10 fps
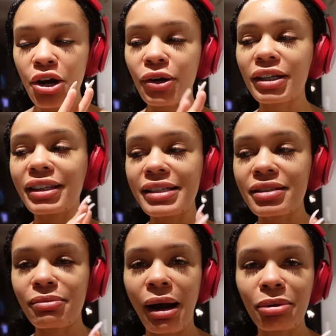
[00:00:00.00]
or at least
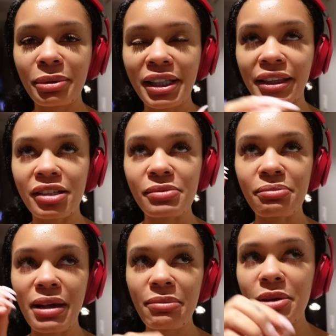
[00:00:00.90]
they're probably like there's
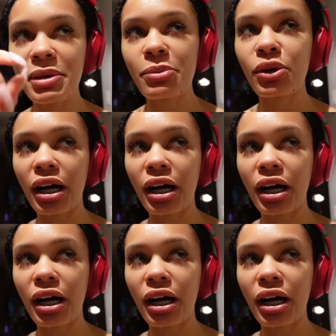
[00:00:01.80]
maybe people